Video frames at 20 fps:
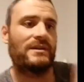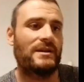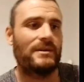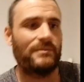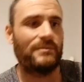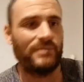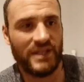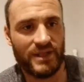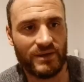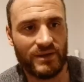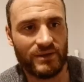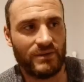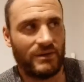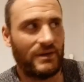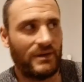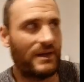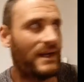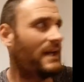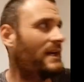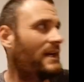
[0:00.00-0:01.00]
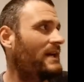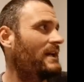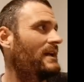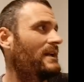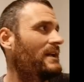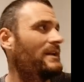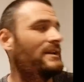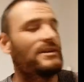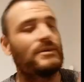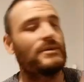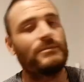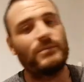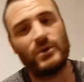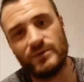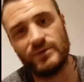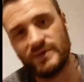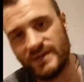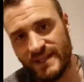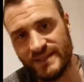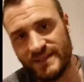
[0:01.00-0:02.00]
libido and your
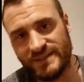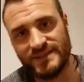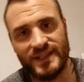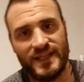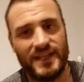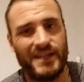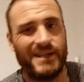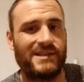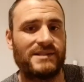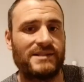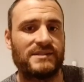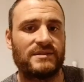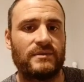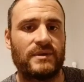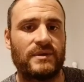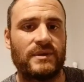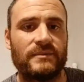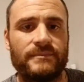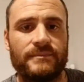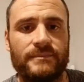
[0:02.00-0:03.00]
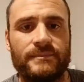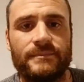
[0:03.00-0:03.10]
bone density and so on.